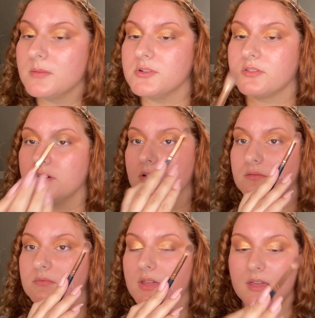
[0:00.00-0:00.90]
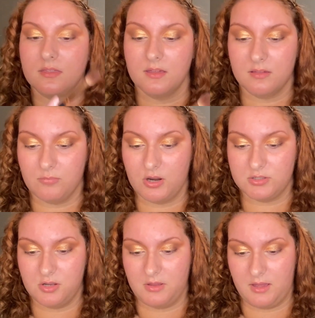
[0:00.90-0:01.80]
I'm just gonna take this
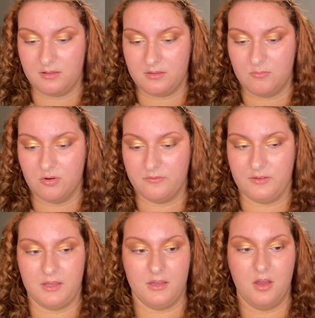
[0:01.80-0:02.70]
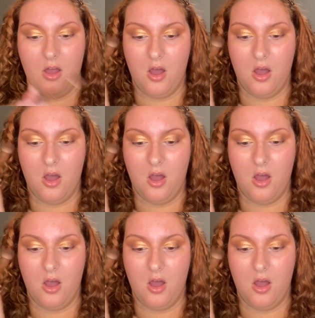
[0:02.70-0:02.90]
brush. Oh yeah, it's the Morphe